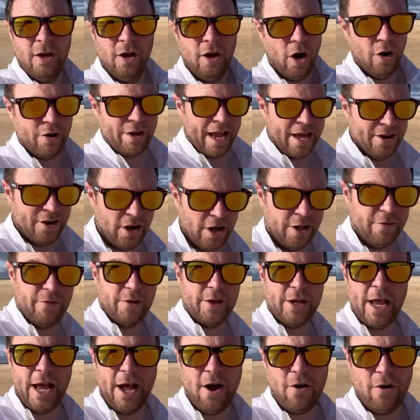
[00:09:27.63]
Oh yeah, nearly
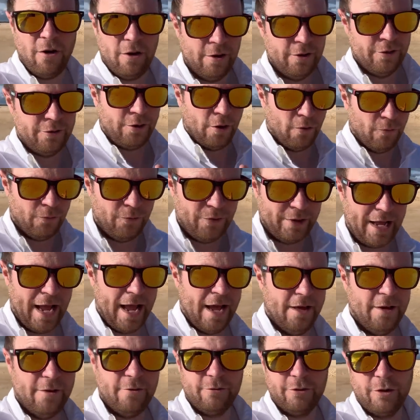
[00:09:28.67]
forgot. Don't
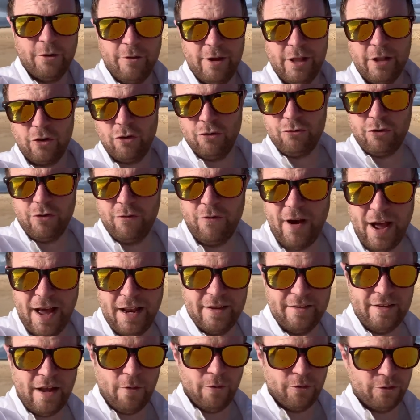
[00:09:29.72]
forget, The Real Country File
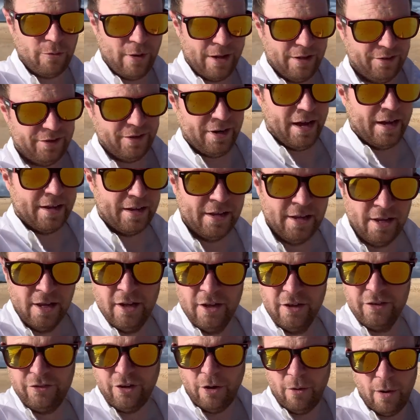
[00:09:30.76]
is out as well tonight.
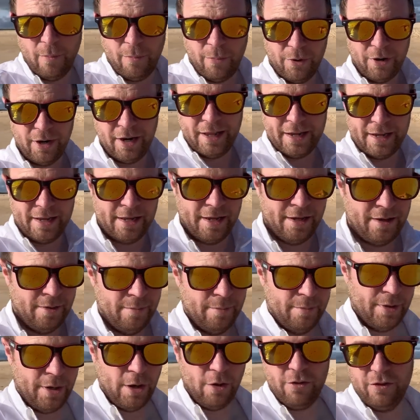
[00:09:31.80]
So I'll put a link
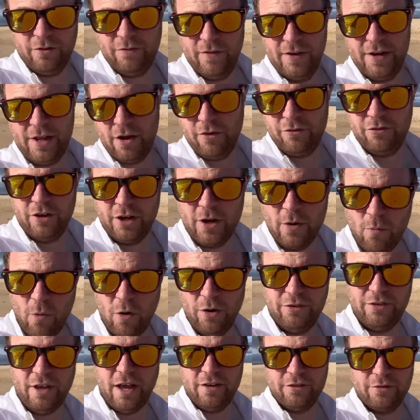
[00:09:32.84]
below this video so you can
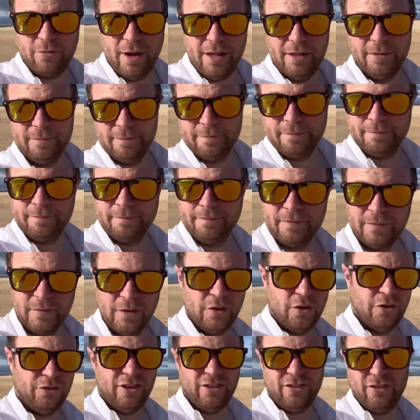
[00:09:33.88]
watch that as well.
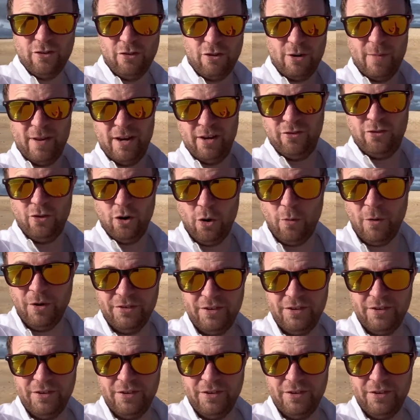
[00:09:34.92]
Because this has only been a short one